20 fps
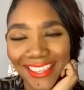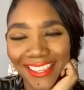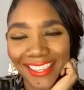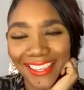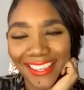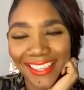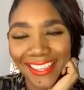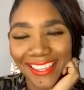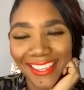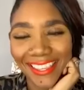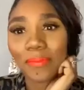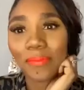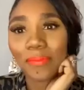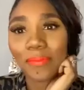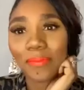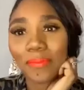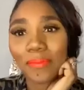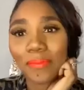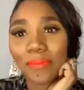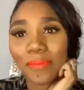
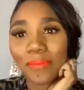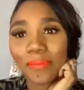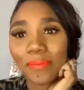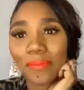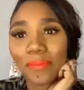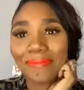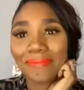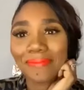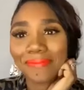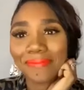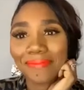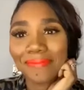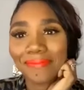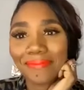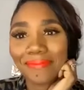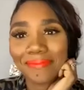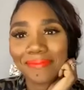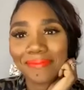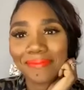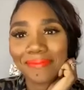
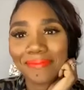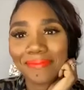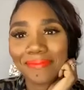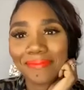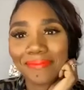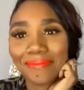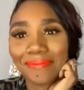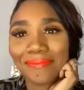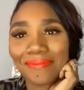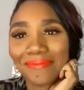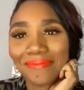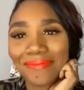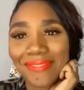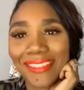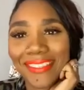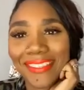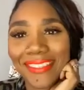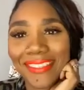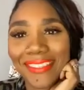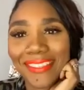
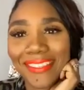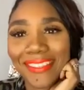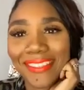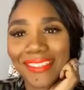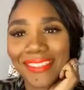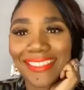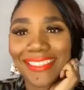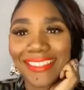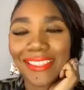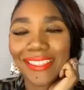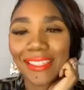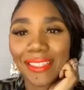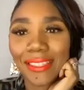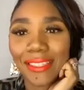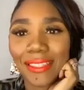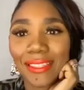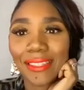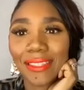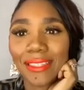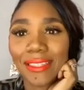
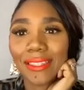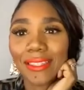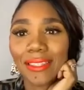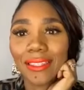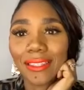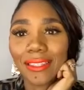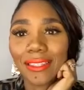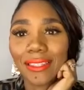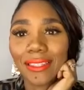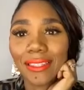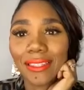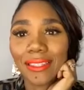(not speaking)